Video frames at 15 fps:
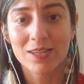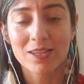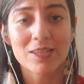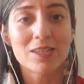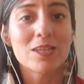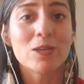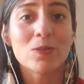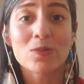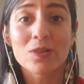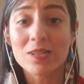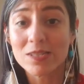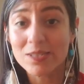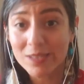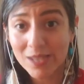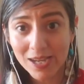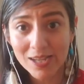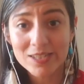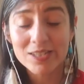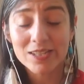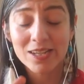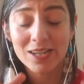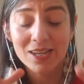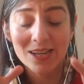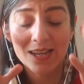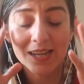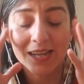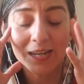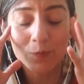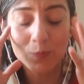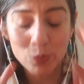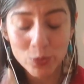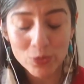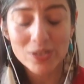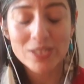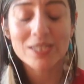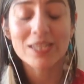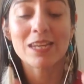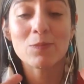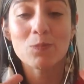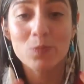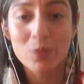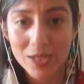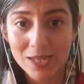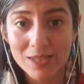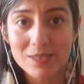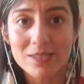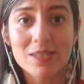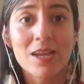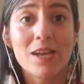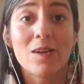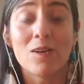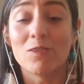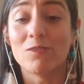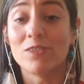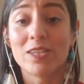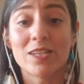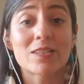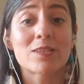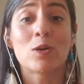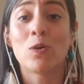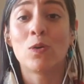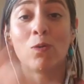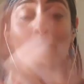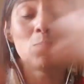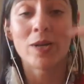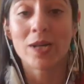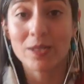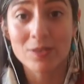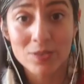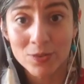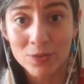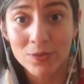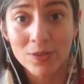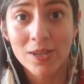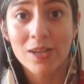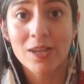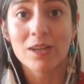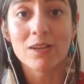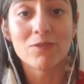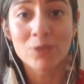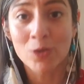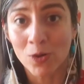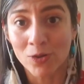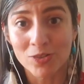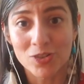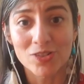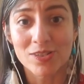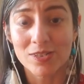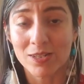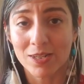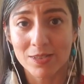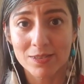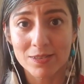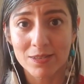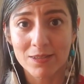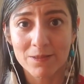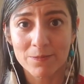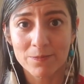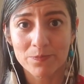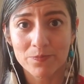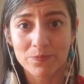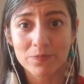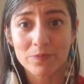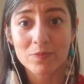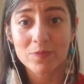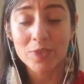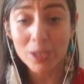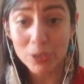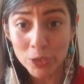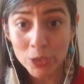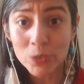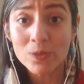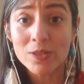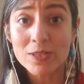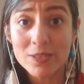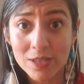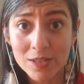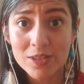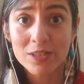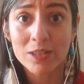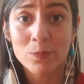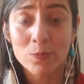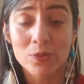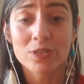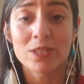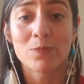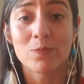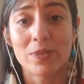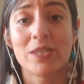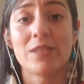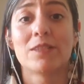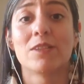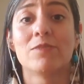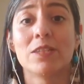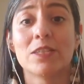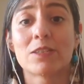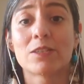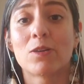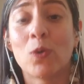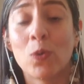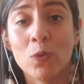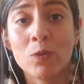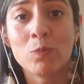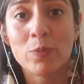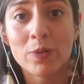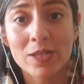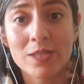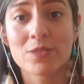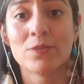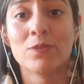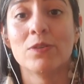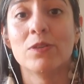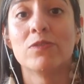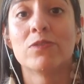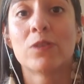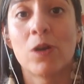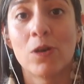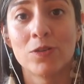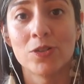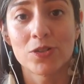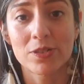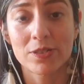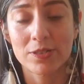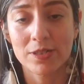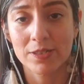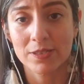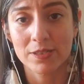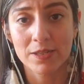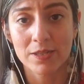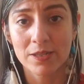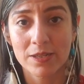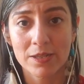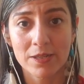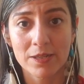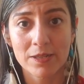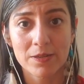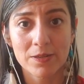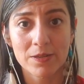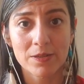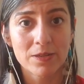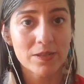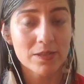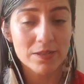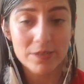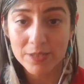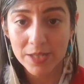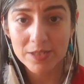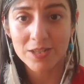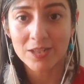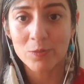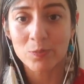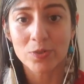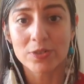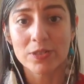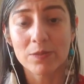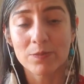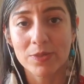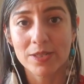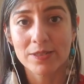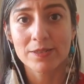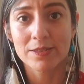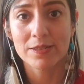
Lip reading: You are such an important piece of this whole puzzle of consciousness. You are such an important piece of this whole puzzle of consciousness. Such an important piece.